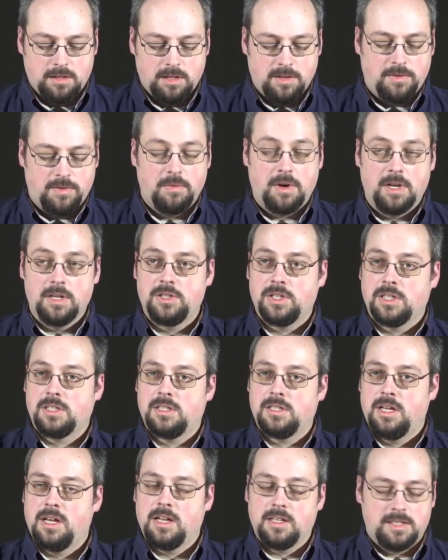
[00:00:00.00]
want just
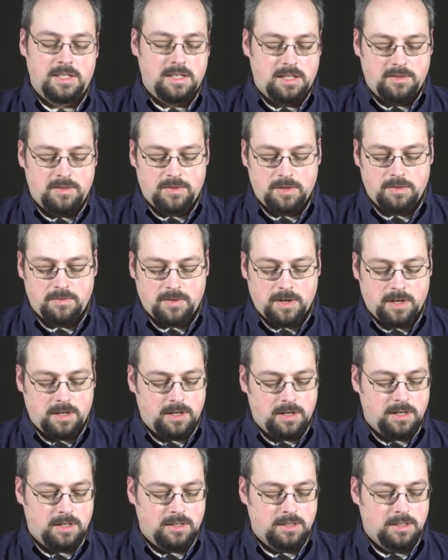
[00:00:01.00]
the LCD
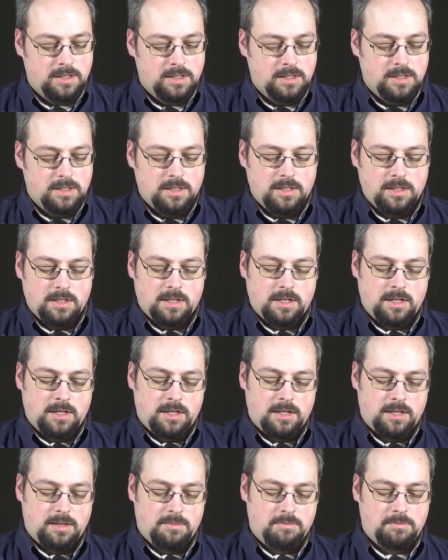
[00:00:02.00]
viewfinder,
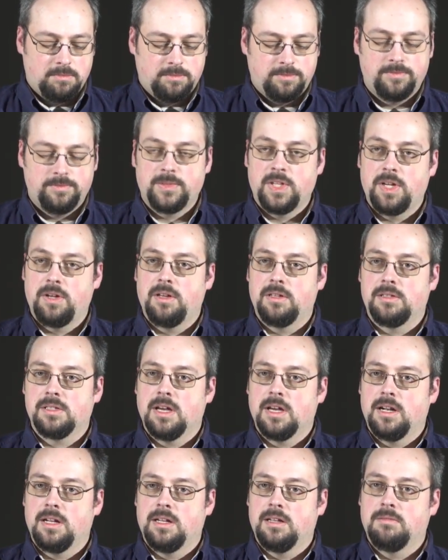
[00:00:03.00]
it's
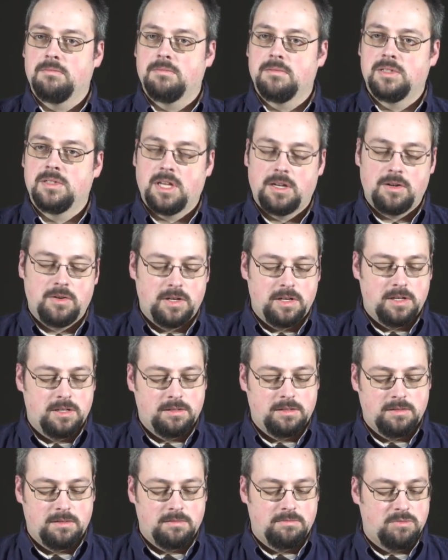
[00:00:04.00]
got a sun
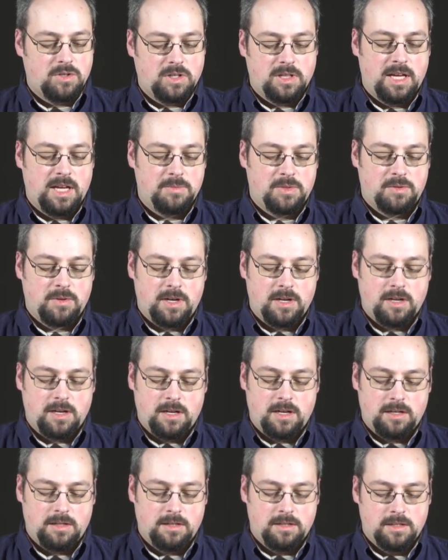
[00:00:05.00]
hood, clamps right
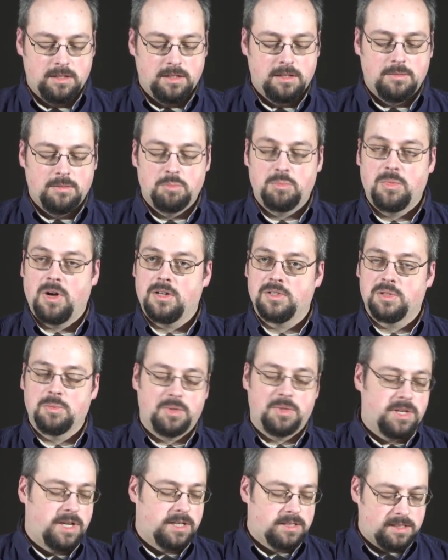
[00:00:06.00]
on, also
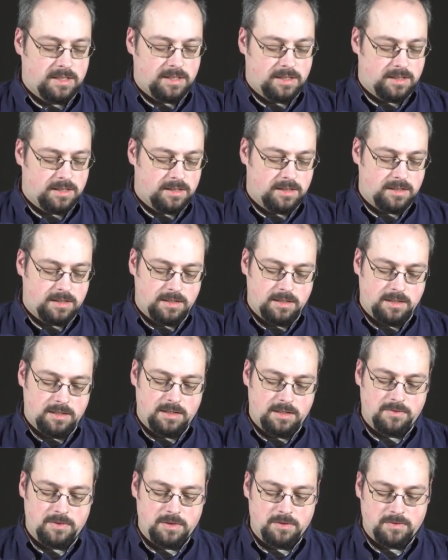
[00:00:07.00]
protects the
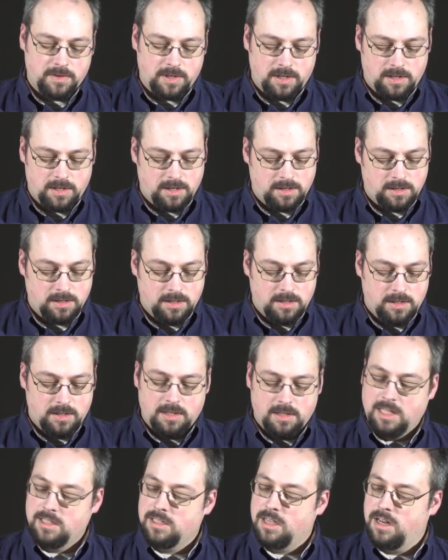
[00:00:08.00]
viewfinder.
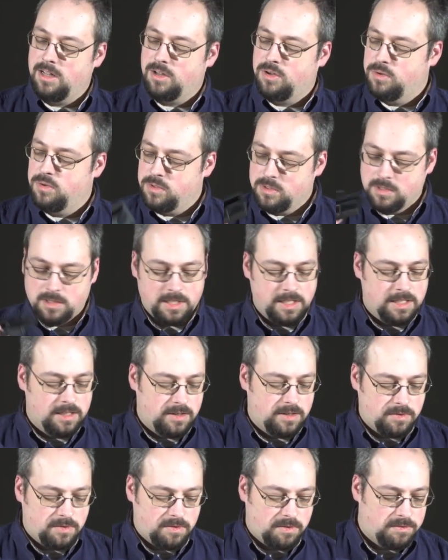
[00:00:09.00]
That's kind of cool. Didn't
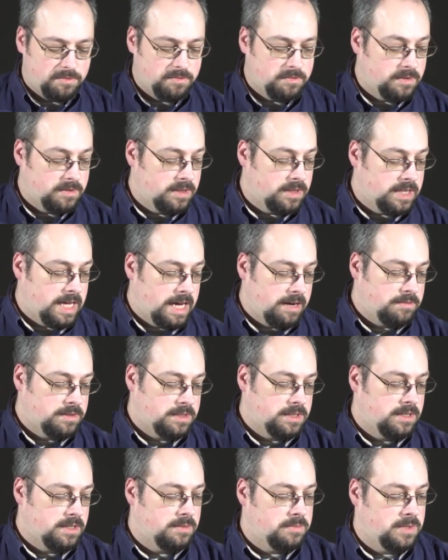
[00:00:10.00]
know that was
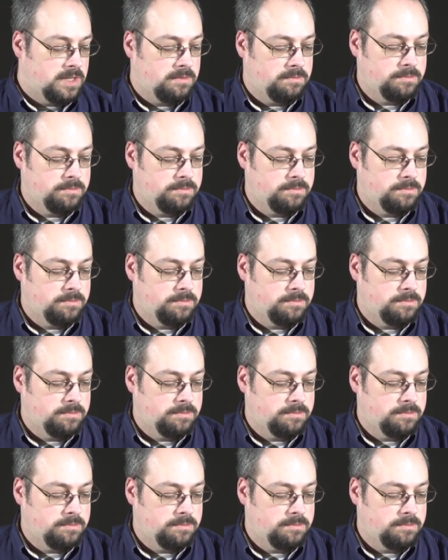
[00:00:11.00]
coming.